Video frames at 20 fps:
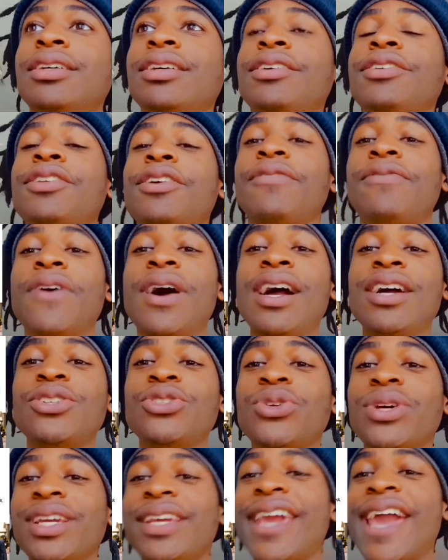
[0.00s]

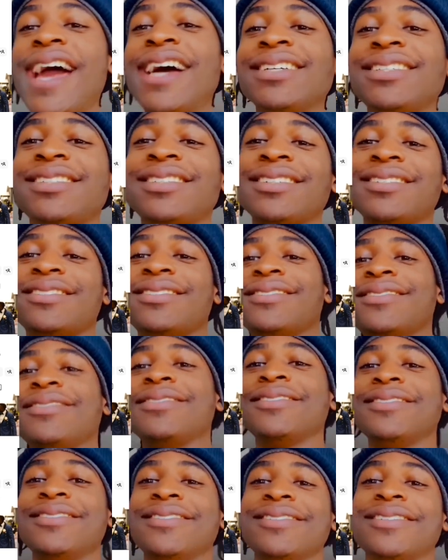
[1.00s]
Devondre Gaston,
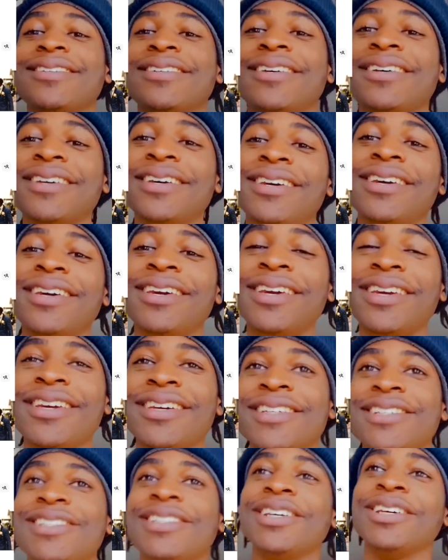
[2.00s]
he
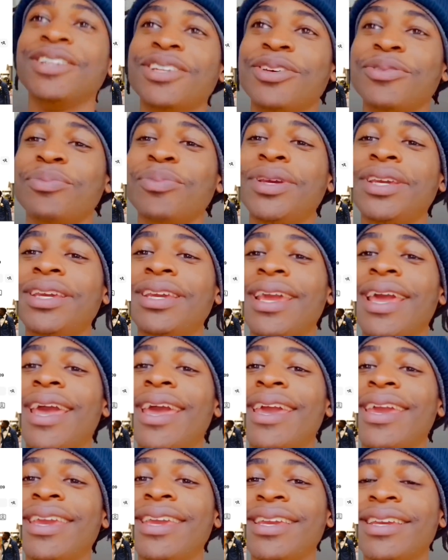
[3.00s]
is sending me
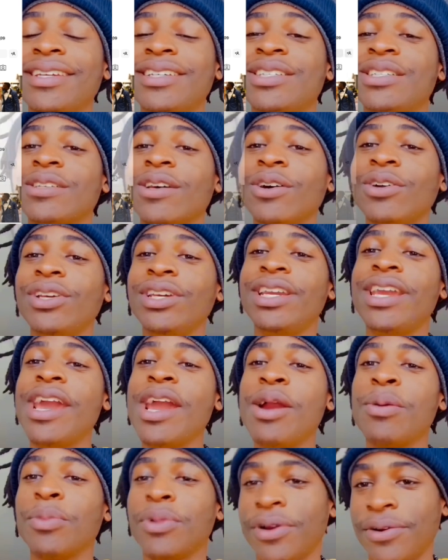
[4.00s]
a Sony
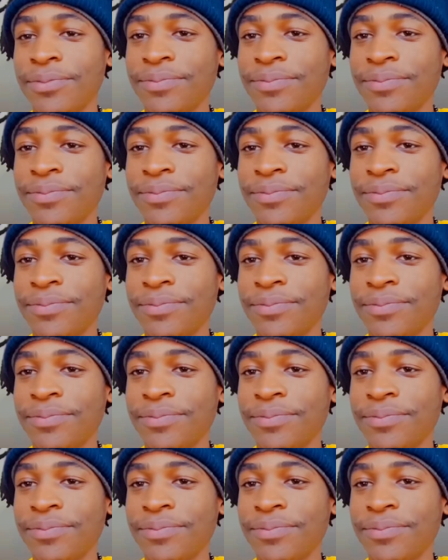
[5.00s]
camera.